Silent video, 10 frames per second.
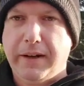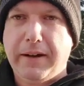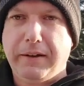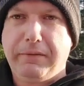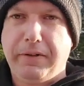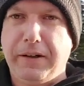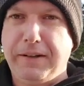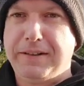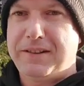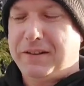Howdy
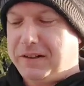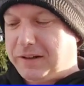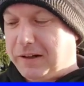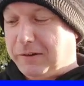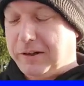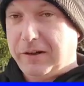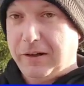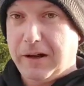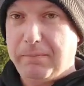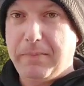friends,
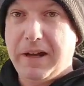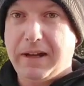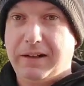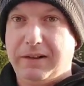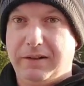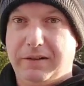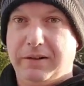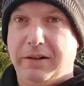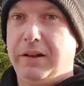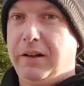I'm back.
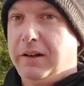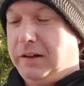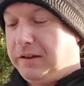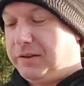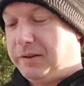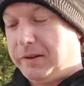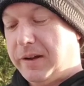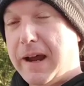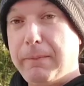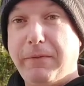It's
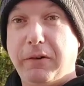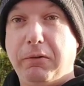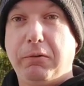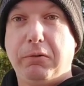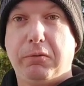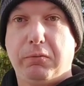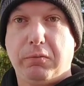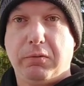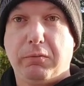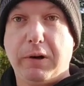time for
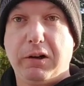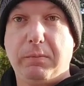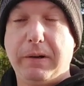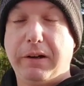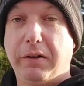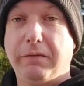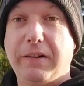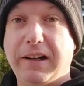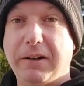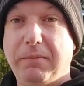Weird Beer
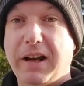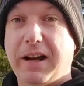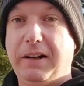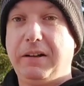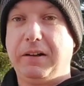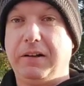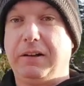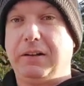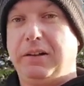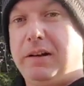Volume 9.
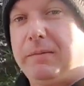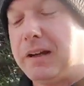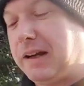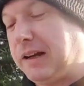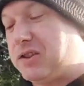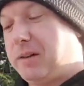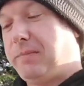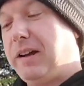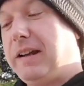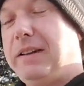I'm going to jump right